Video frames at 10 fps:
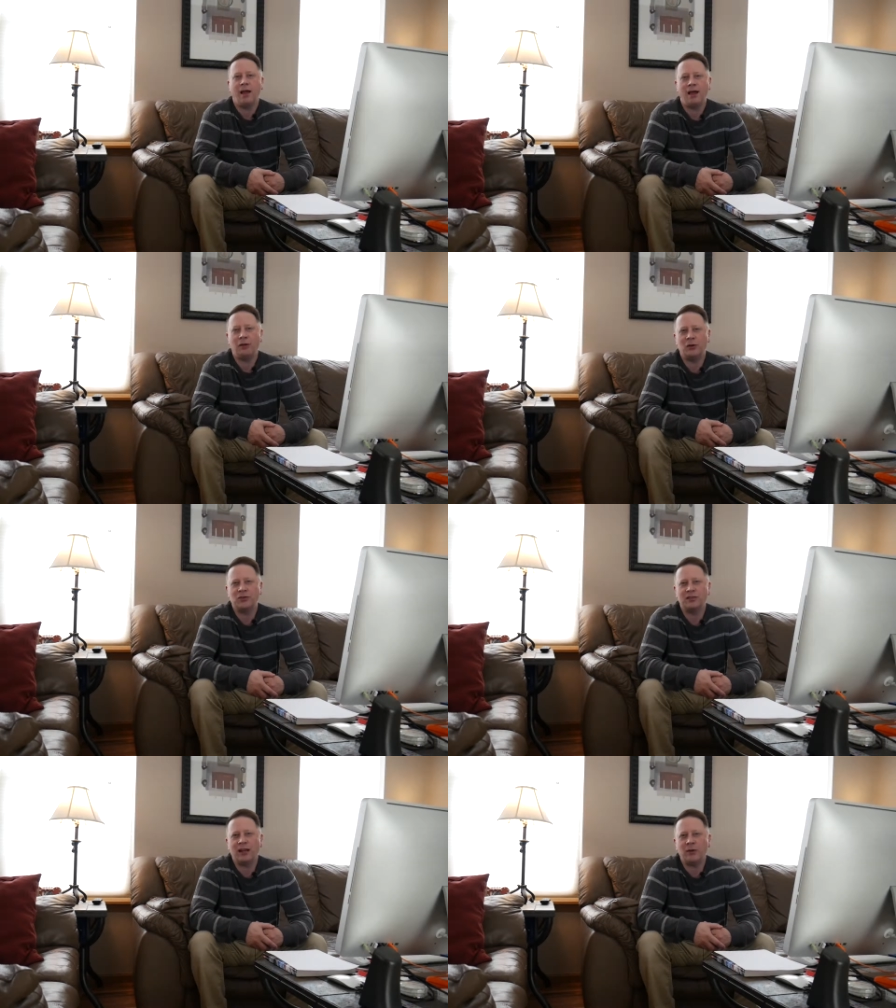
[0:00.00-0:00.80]
Hello,
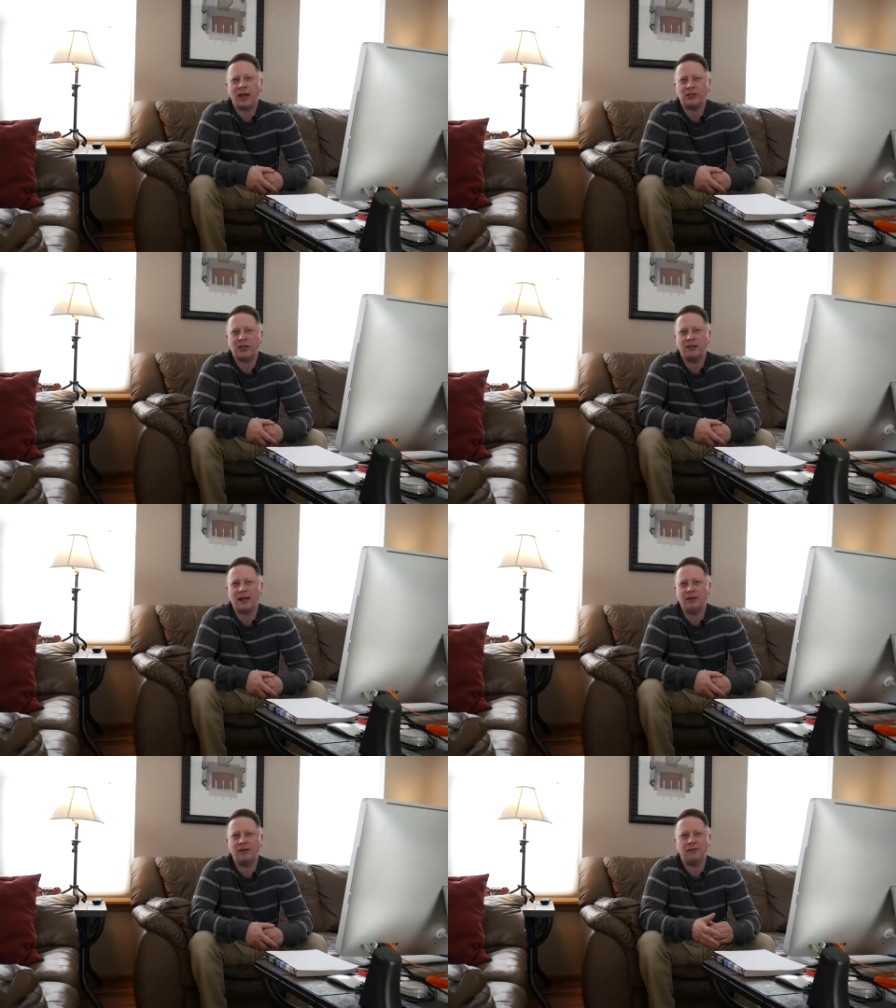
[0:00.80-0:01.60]
so today we're actually going to
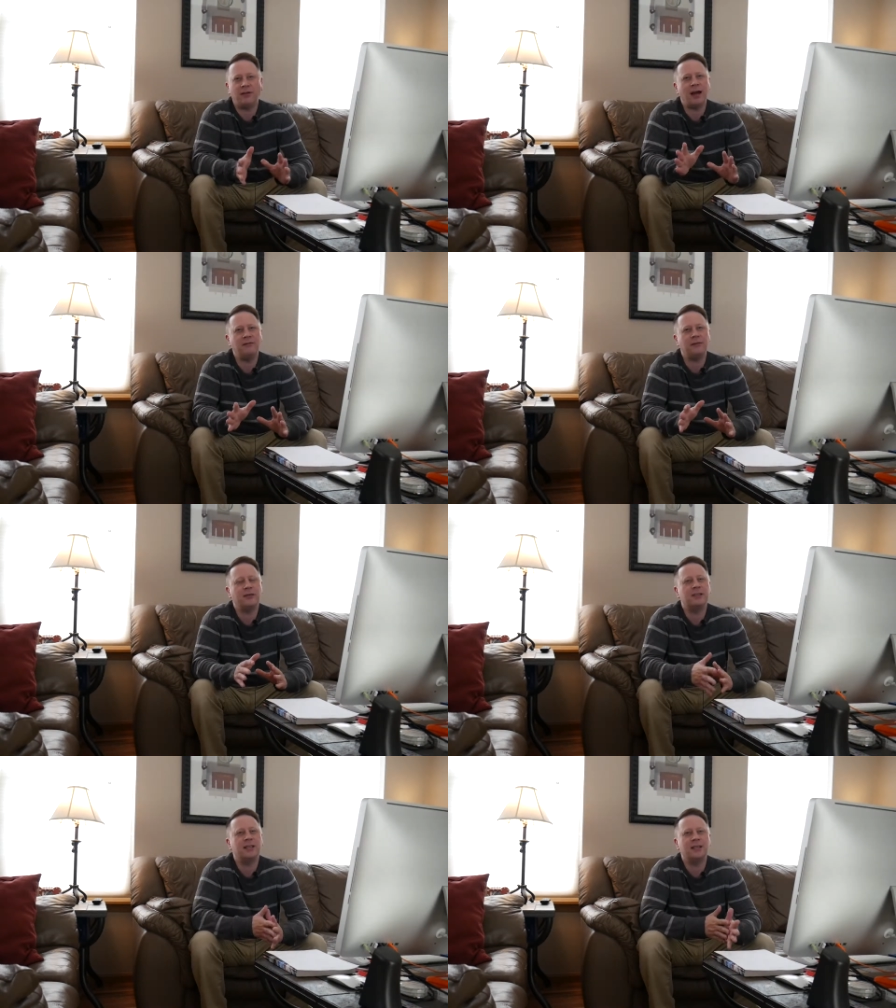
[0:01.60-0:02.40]
dive into five
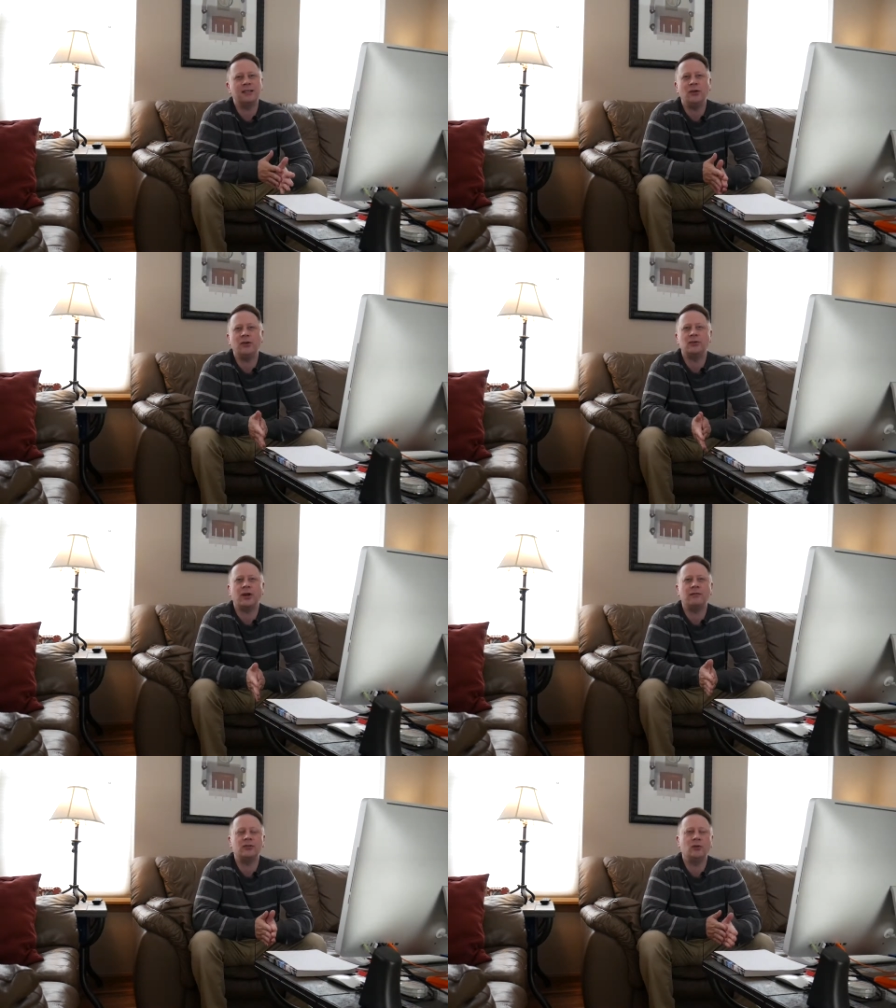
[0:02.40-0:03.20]
different cities that you can travel